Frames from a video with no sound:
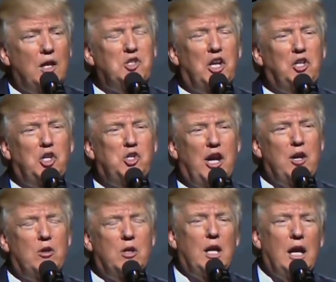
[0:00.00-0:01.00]
I said to
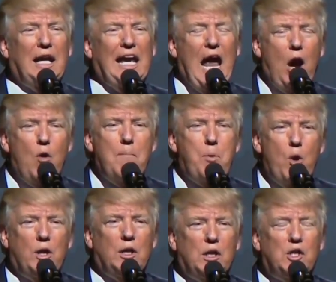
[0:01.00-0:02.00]
General Kelly, how
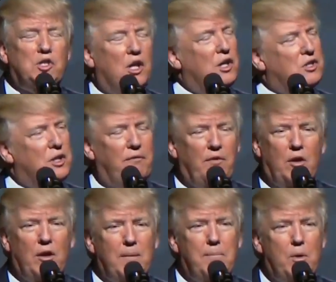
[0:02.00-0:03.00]
important is it? He said,
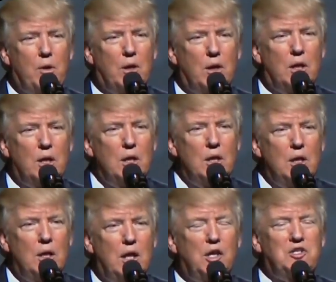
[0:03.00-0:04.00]
very important.
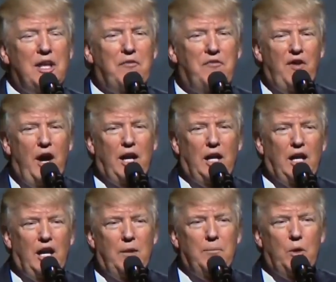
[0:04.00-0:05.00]
It's
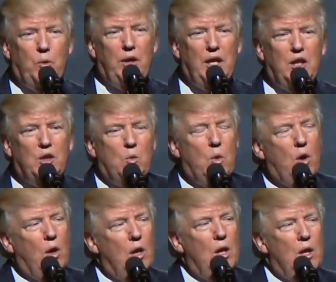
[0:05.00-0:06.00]
final element. We need the
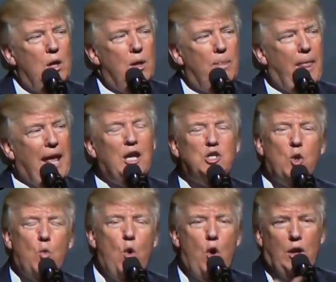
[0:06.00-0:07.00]
wall. And it's
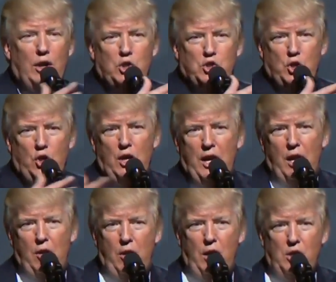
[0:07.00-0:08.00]
a wall in certain
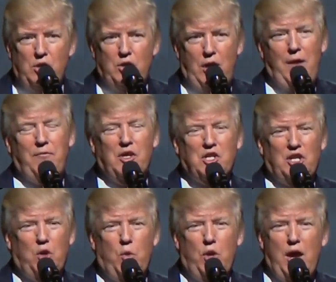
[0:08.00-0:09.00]
areas,
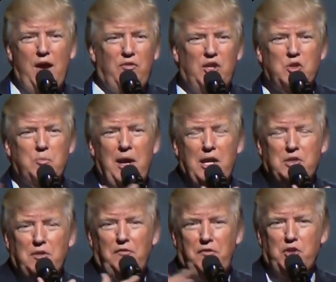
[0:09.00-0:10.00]
obviously, where you have these
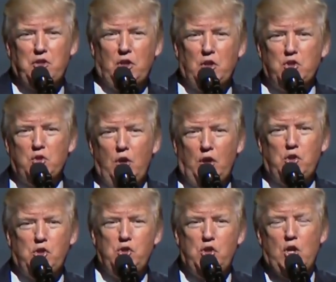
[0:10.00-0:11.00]
massive physical
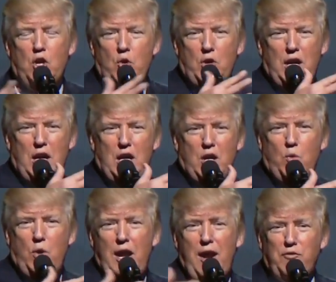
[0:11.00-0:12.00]
structures you don't need,
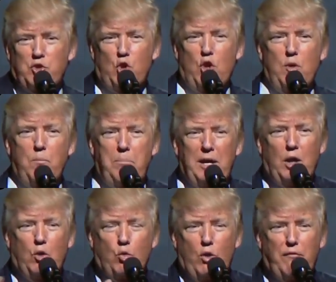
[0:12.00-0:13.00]
and we have certain
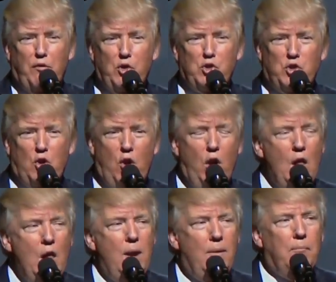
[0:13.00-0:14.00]
big rivers and all.
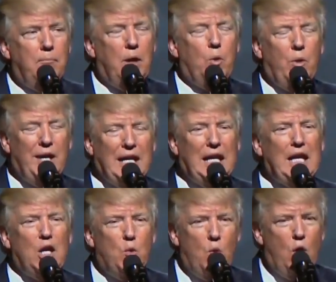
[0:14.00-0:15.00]
But we
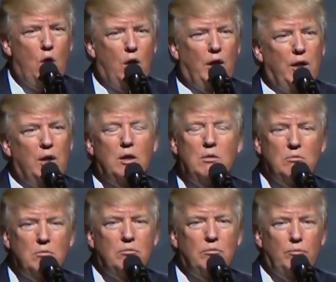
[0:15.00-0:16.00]
need a wall, and
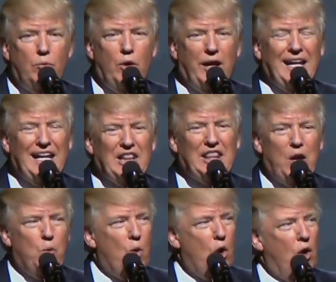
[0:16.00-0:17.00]
we're going to get
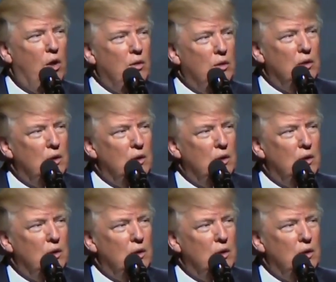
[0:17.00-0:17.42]
that wall.